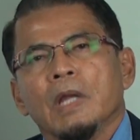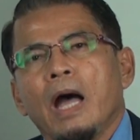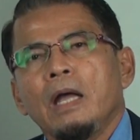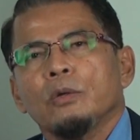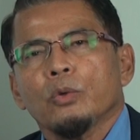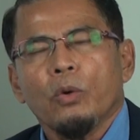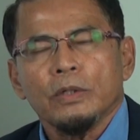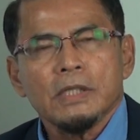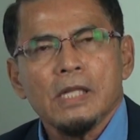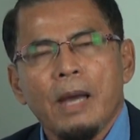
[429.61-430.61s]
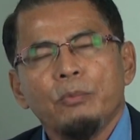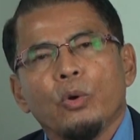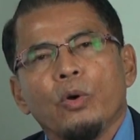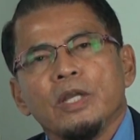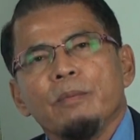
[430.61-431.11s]

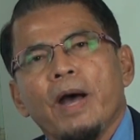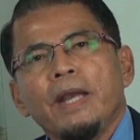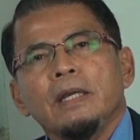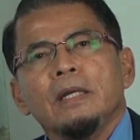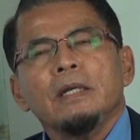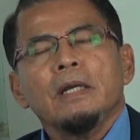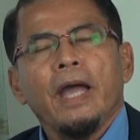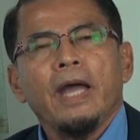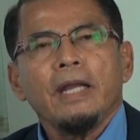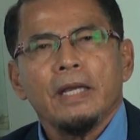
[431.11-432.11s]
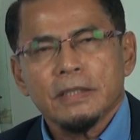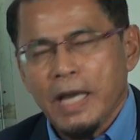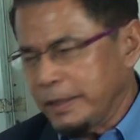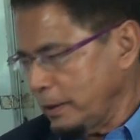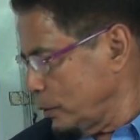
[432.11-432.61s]
Rukun Iman, and Ihsan.